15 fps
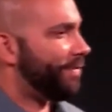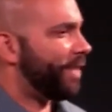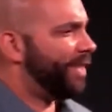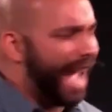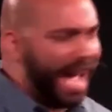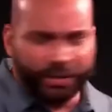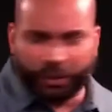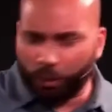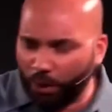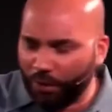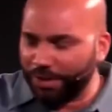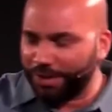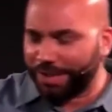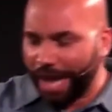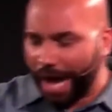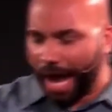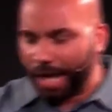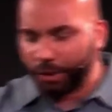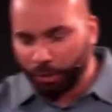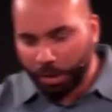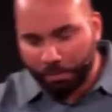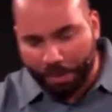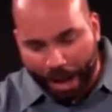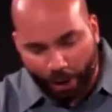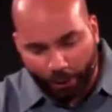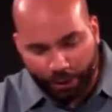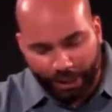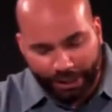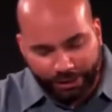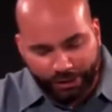That's where this guy's
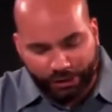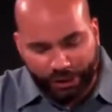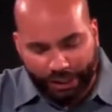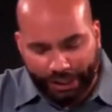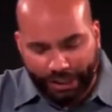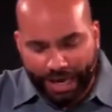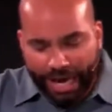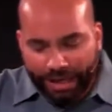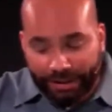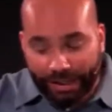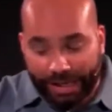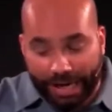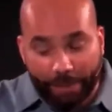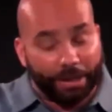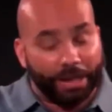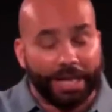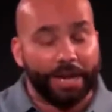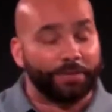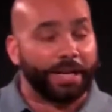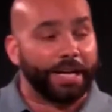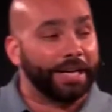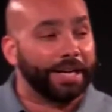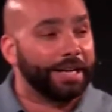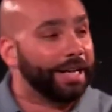rebellion is seen. See, he believed that he didn't